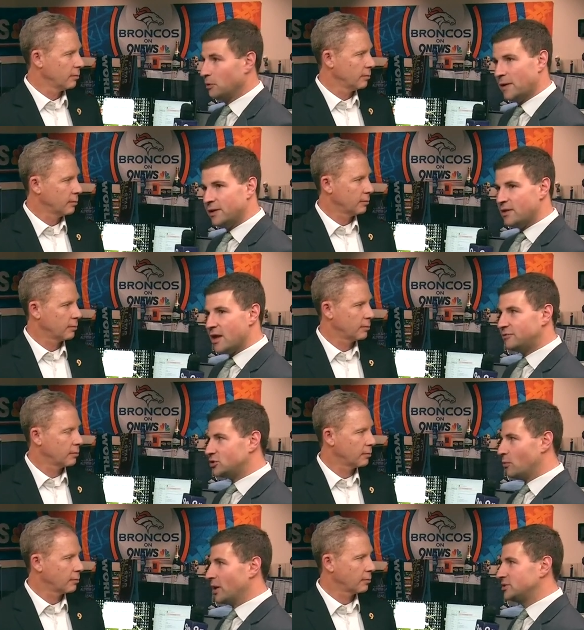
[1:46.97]
Speaker 1: playing the
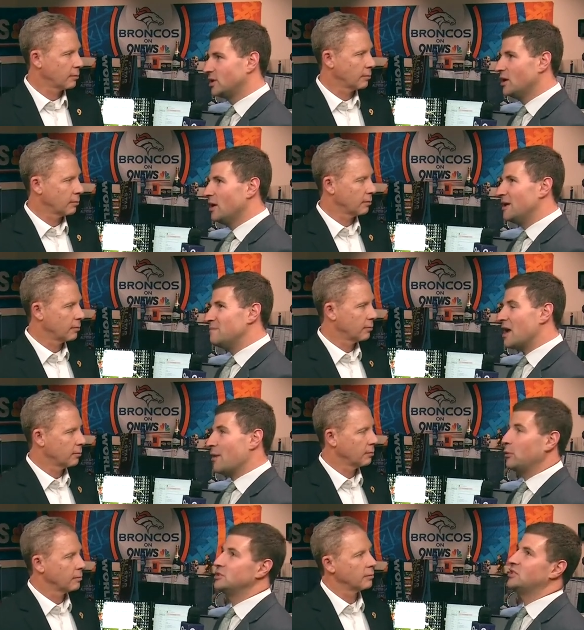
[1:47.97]
AFC West,
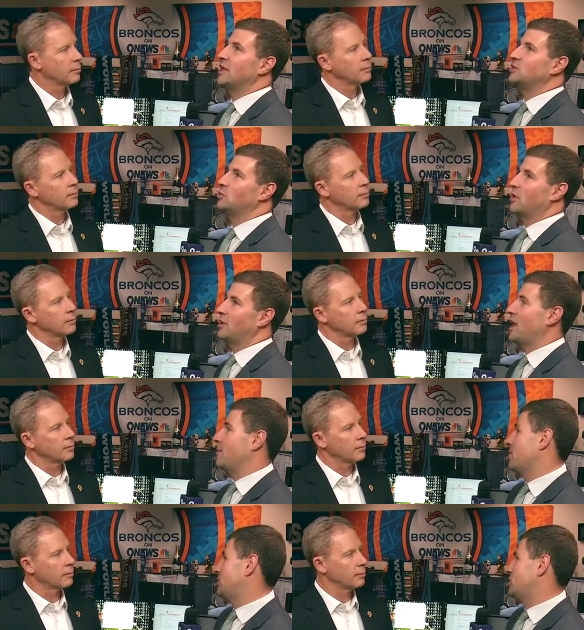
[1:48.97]
I wouldn't say it's a
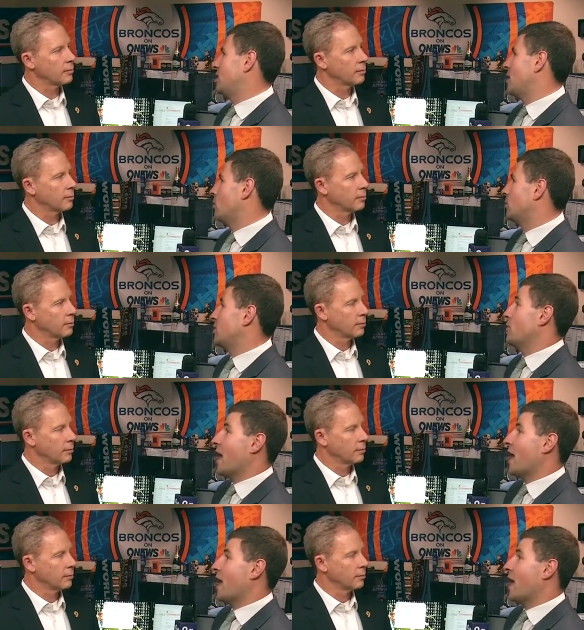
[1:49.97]
game, obviously, game one that you